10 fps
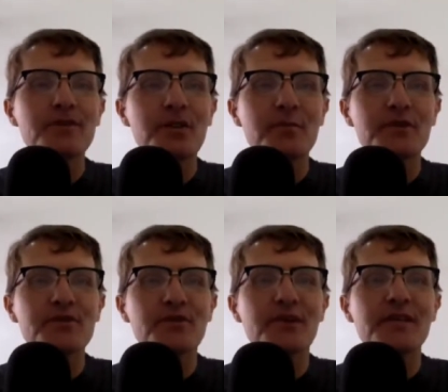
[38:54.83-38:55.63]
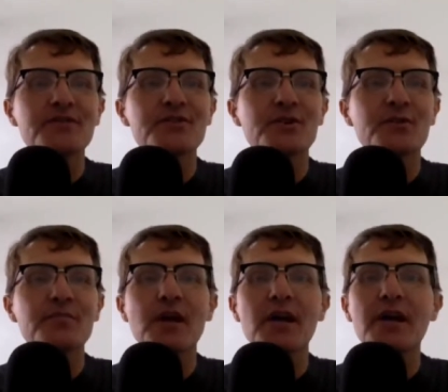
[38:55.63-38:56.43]
able to share my screen.
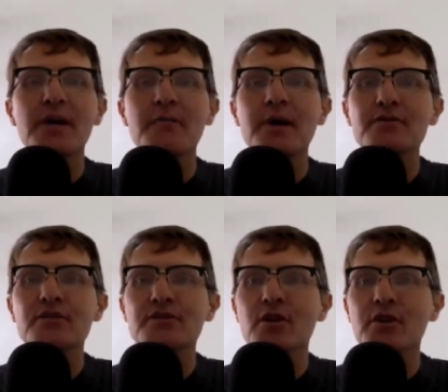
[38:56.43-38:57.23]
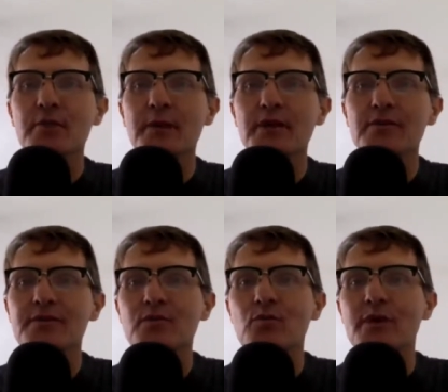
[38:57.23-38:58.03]
So um, I'll just talk
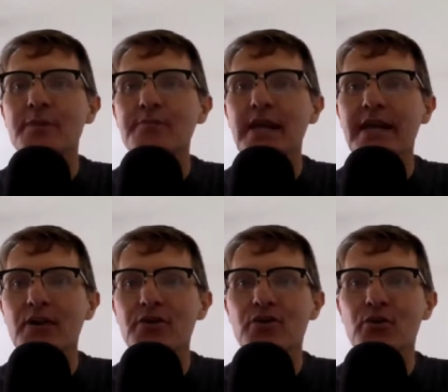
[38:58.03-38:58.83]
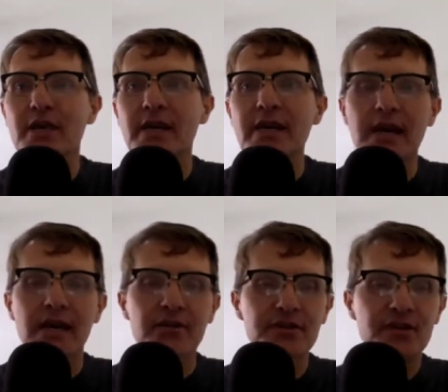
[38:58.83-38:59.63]
about what I'm planning on
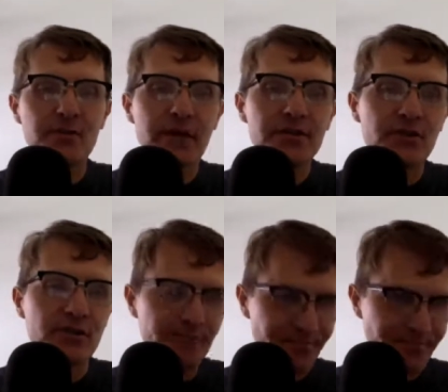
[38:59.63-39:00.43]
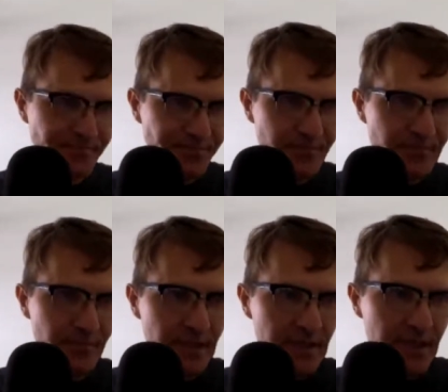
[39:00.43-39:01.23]
doing. Uh, this semester,
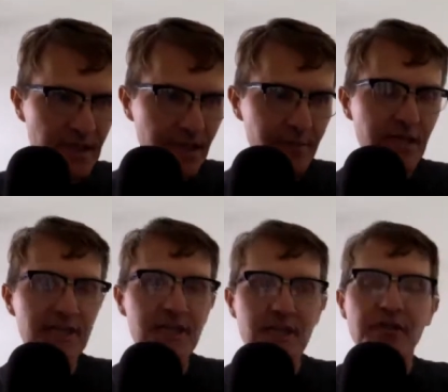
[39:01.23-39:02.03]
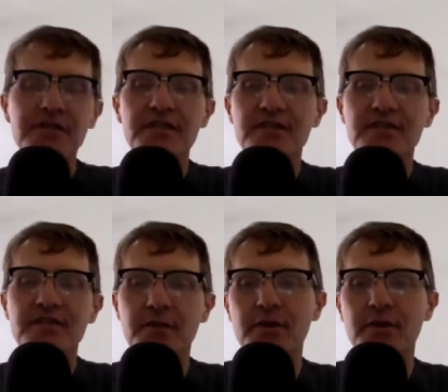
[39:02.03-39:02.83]
uh, I'm teaching a
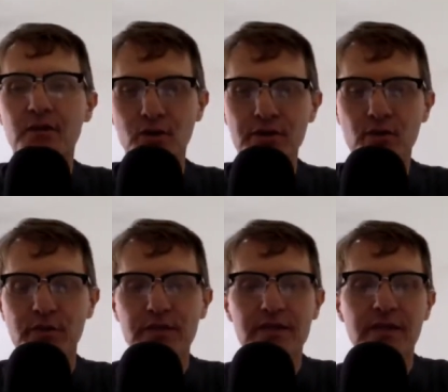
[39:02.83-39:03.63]
thesis seminar course,